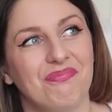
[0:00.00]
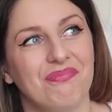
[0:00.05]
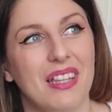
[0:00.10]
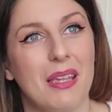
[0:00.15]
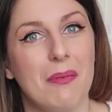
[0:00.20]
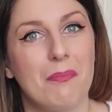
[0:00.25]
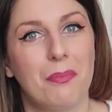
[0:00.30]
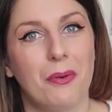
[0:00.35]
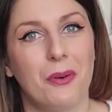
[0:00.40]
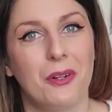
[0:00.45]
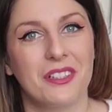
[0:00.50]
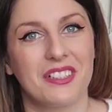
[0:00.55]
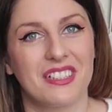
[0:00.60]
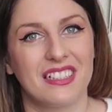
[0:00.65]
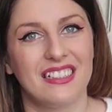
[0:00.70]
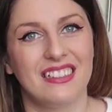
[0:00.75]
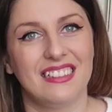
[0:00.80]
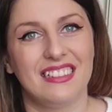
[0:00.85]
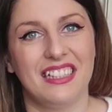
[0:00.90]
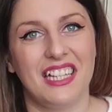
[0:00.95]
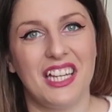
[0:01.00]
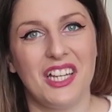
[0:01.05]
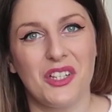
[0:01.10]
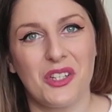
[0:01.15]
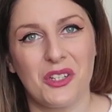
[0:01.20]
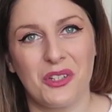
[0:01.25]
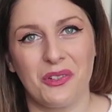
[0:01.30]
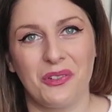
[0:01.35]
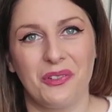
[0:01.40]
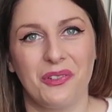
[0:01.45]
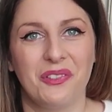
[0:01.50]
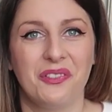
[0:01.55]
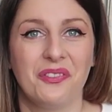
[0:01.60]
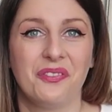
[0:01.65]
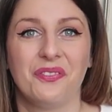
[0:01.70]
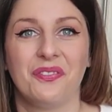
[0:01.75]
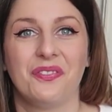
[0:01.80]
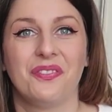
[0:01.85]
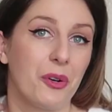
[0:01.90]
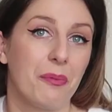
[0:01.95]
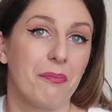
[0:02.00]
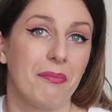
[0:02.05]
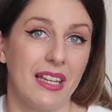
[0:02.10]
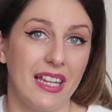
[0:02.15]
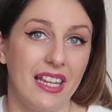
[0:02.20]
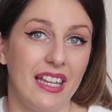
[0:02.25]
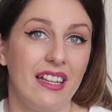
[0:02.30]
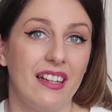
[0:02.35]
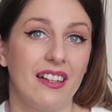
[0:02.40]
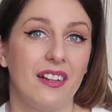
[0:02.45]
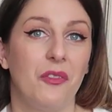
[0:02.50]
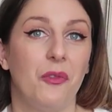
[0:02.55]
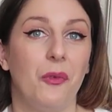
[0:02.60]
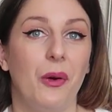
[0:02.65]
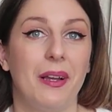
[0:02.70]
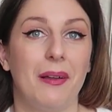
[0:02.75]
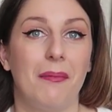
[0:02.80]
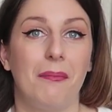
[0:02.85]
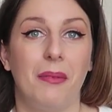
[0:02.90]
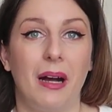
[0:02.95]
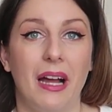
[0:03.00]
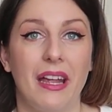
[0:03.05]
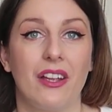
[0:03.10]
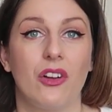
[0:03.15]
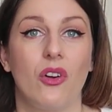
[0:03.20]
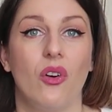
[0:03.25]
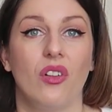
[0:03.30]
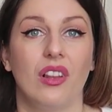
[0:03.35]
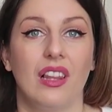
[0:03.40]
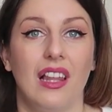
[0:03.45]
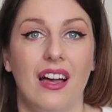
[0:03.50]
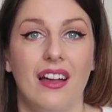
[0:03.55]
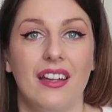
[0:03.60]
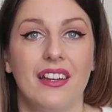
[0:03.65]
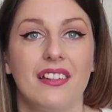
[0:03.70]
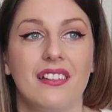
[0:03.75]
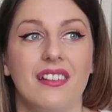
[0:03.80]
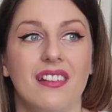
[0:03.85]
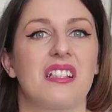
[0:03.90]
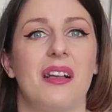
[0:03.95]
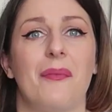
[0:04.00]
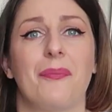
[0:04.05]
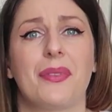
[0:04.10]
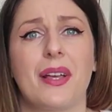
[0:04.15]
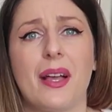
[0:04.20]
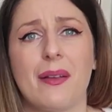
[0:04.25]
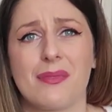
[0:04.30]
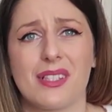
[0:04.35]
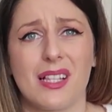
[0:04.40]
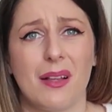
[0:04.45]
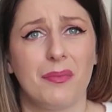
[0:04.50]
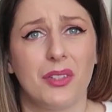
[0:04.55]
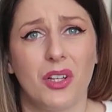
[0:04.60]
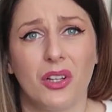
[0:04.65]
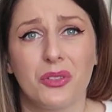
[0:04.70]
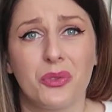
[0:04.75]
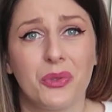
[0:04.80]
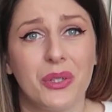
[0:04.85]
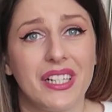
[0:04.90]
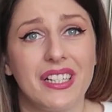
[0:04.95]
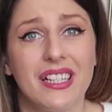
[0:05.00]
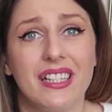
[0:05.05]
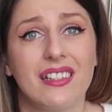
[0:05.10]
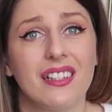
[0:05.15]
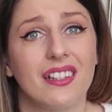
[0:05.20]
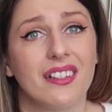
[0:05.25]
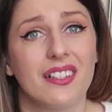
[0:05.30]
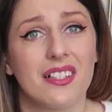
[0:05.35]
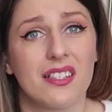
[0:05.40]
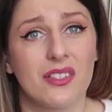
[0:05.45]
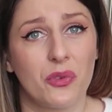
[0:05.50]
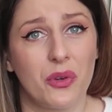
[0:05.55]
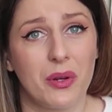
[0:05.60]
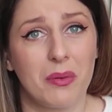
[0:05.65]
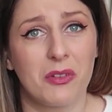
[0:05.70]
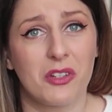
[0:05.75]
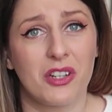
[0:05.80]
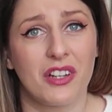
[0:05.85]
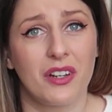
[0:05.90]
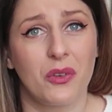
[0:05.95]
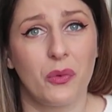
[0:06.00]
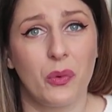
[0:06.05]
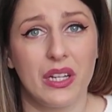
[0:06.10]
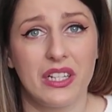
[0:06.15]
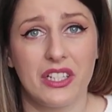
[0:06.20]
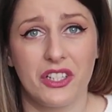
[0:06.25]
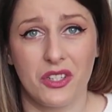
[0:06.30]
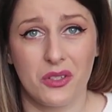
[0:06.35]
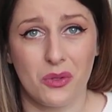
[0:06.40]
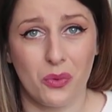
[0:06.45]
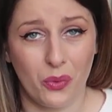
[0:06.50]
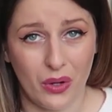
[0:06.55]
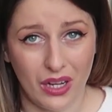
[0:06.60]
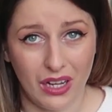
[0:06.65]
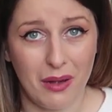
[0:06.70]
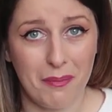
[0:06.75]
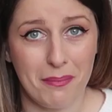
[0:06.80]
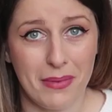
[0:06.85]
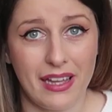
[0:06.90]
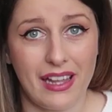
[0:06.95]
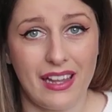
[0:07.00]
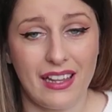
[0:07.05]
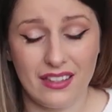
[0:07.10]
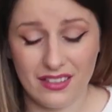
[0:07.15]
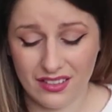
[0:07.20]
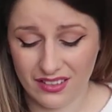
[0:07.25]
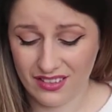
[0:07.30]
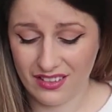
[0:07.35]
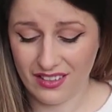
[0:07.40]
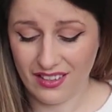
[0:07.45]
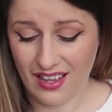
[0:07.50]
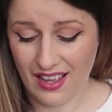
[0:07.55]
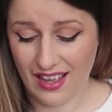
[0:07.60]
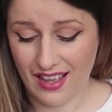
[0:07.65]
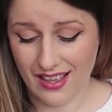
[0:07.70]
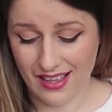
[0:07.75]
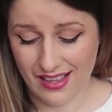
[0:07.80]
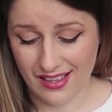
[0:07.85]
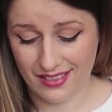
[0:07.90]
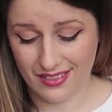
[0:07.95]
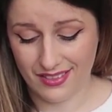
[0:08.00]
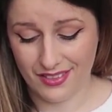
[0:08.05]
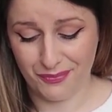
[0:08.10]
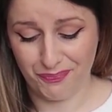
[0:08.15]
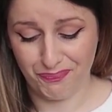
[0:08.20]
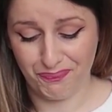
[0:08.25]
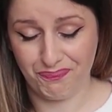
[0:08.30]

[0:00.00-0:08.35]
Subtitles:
important issue for me when I'm buying online. Sometimes I'm not reading the description, which is really bad, and